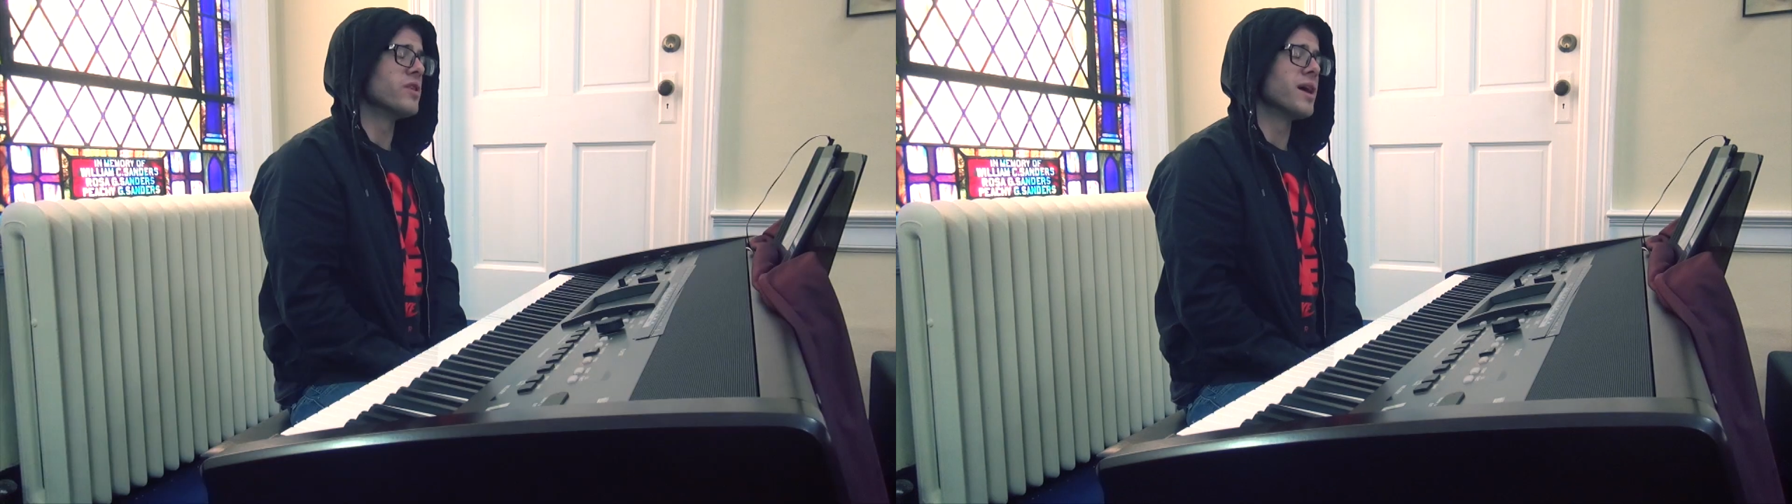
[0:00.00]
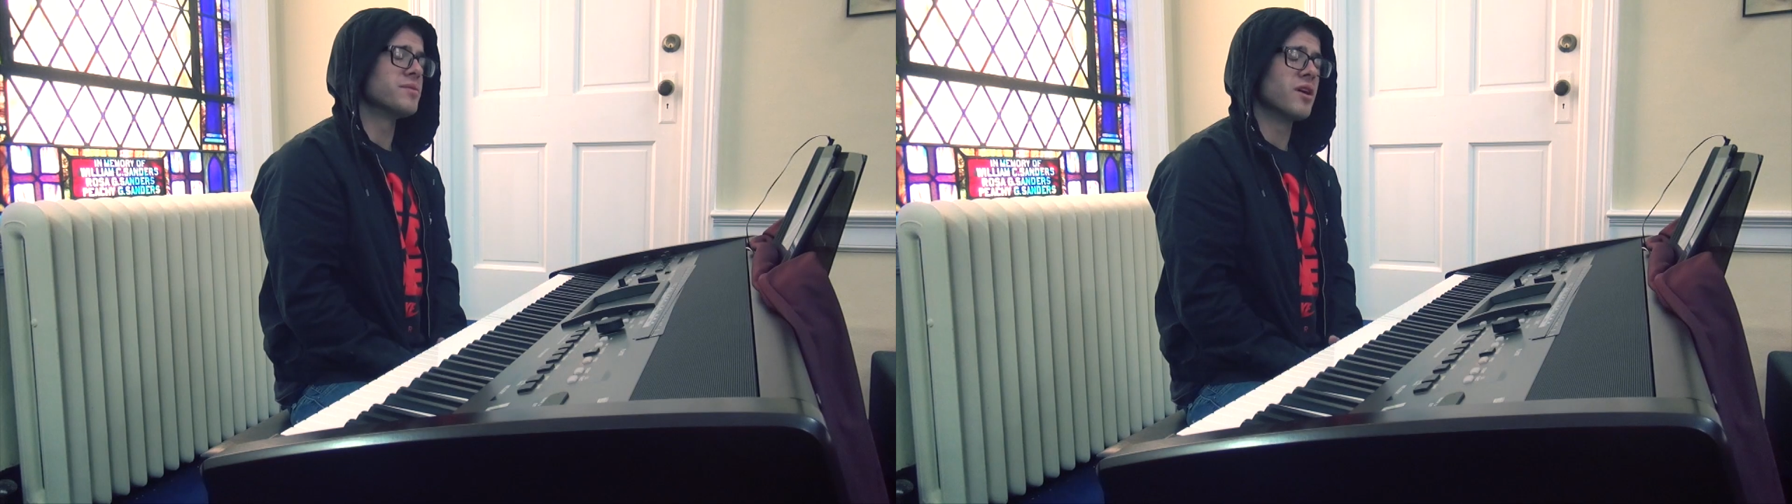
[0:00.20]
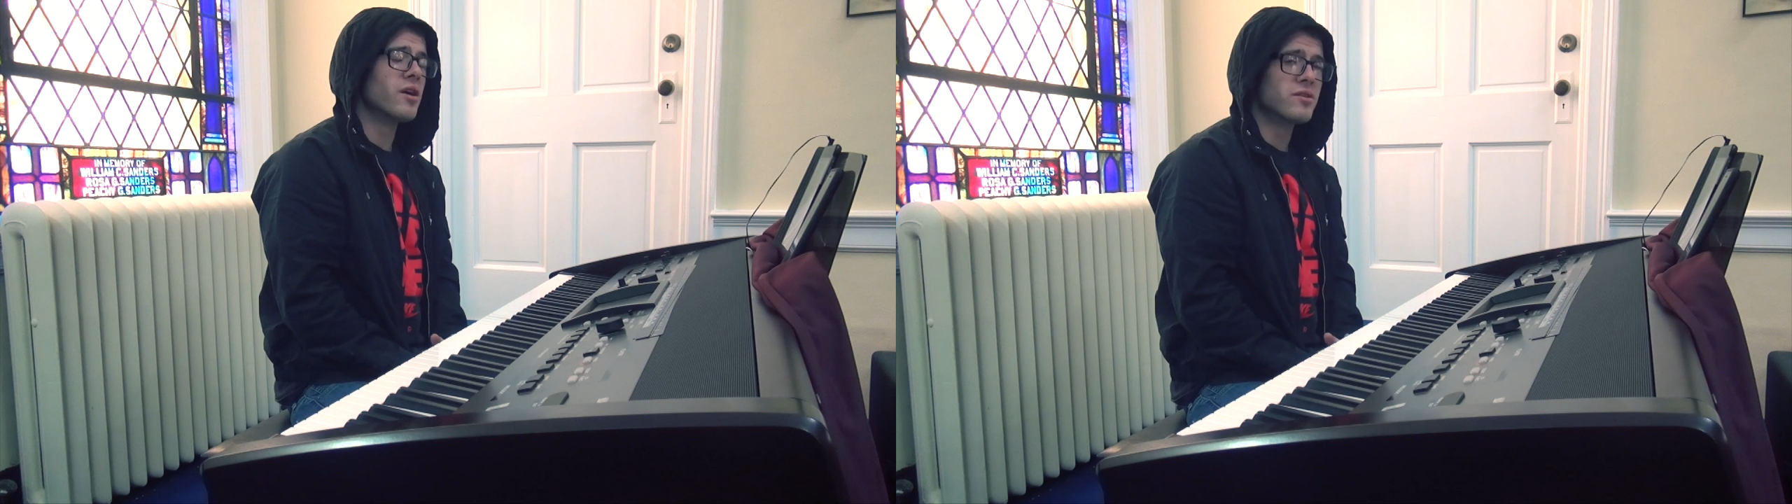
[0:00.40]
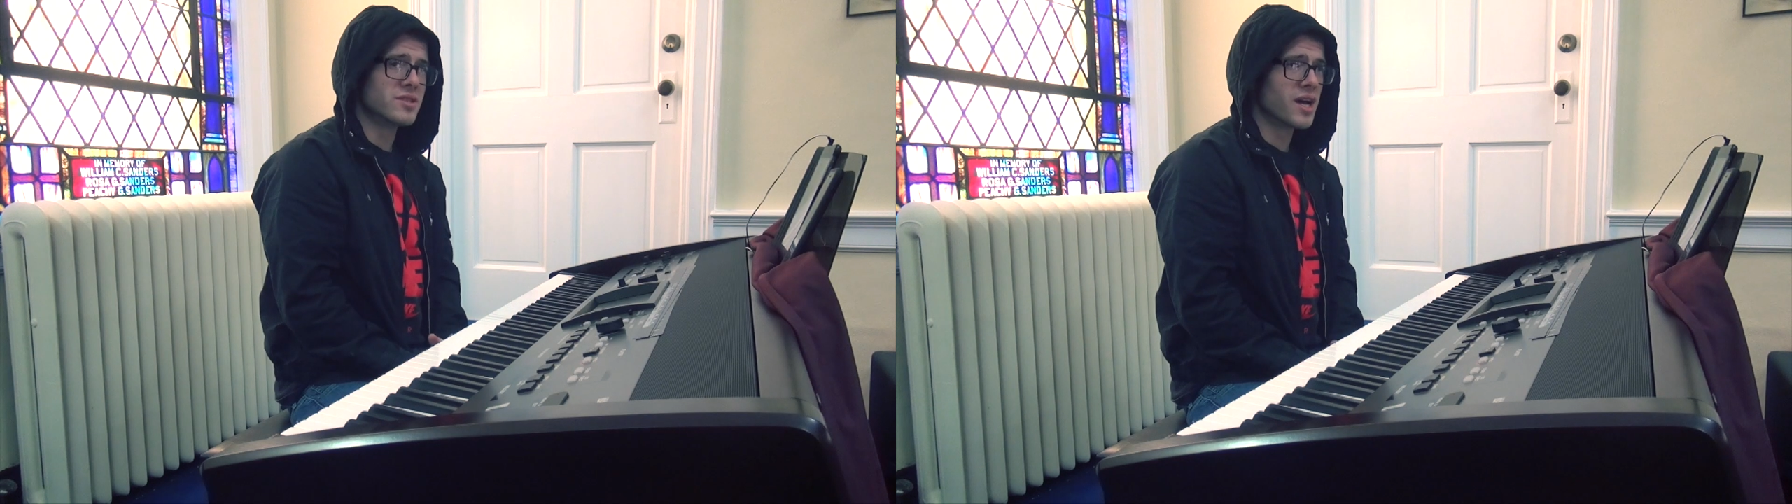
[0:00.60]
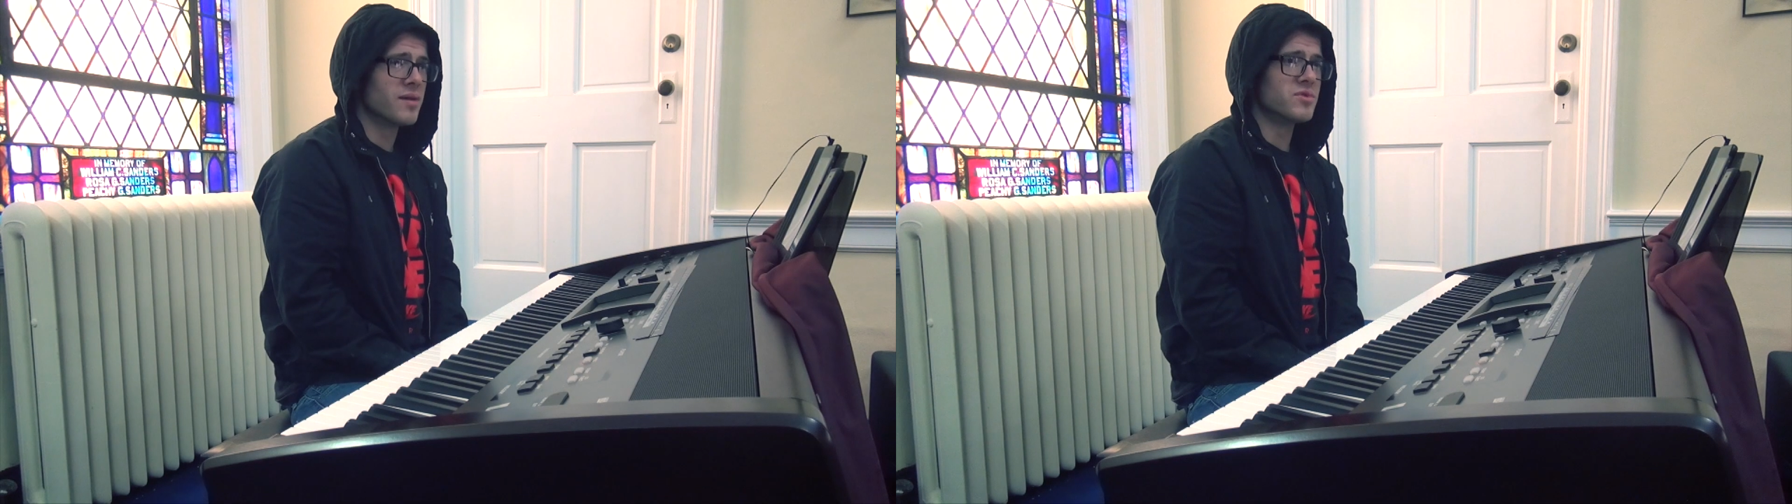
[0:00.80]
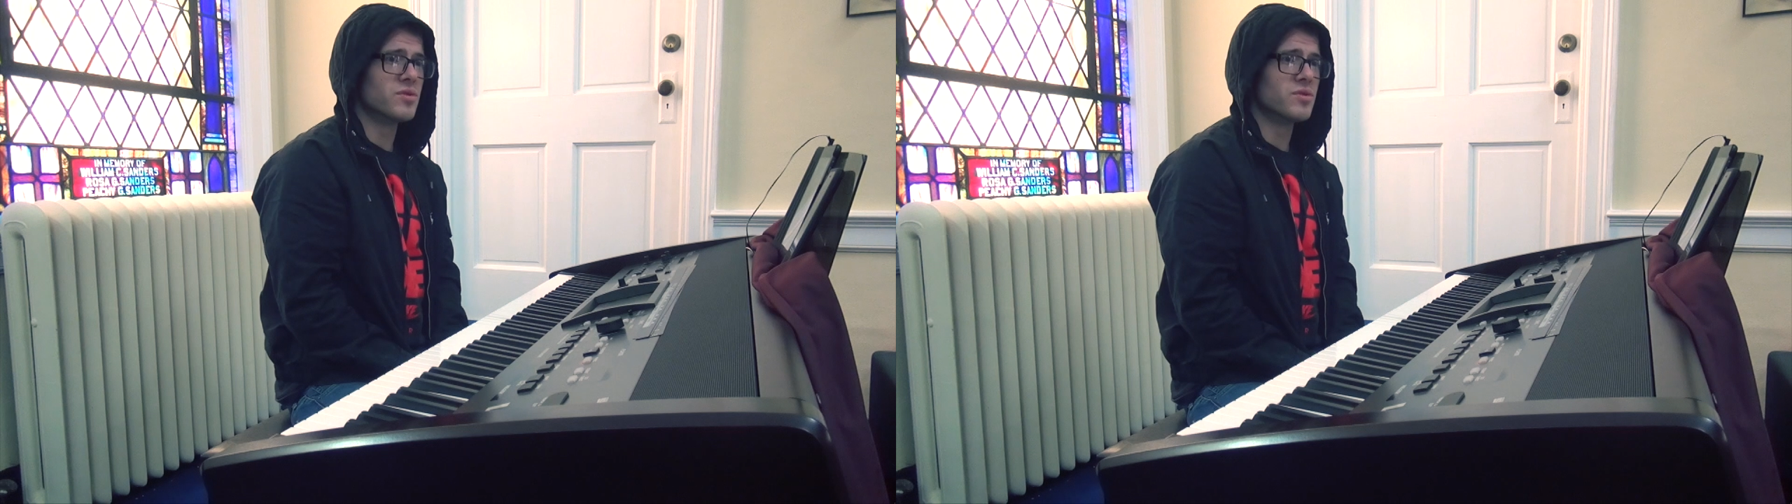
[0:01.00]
relapsed 100 times,